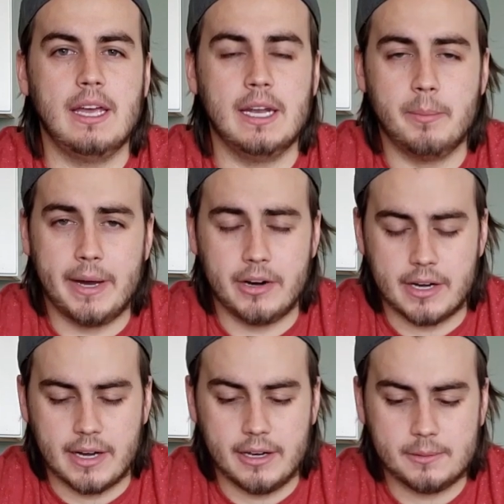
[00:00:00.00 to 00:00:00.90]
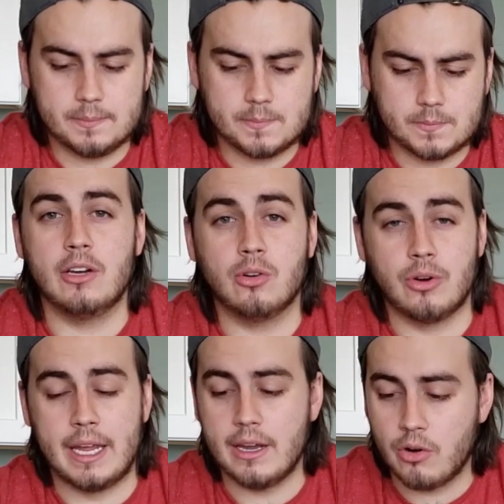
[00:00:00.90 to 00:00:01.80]
in America and
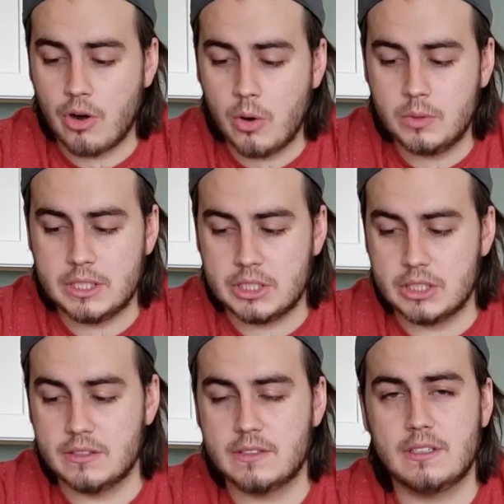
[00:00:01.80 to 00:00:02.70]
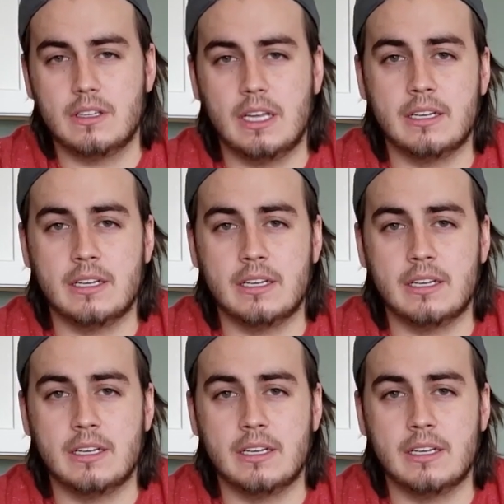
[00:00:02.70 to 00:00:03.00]
create our own dishes.